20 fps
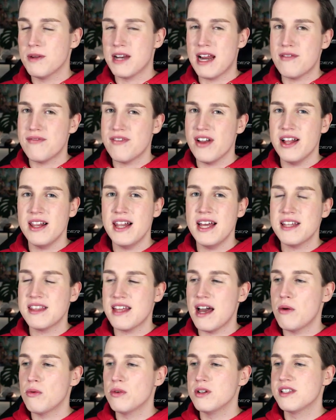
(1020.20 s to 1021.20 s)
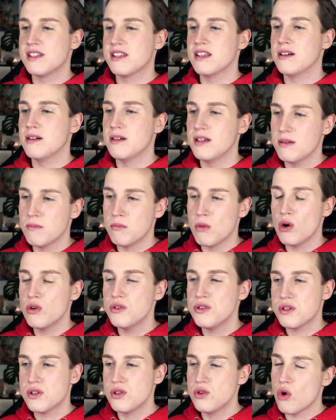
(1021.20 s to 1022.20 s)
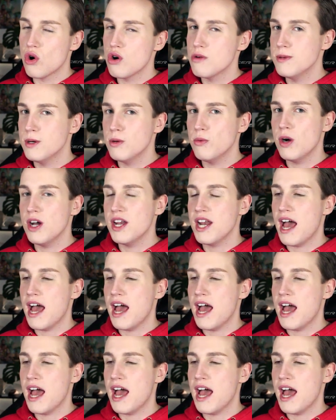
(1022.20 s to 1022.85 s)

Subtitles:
but I felt like that was the most normal one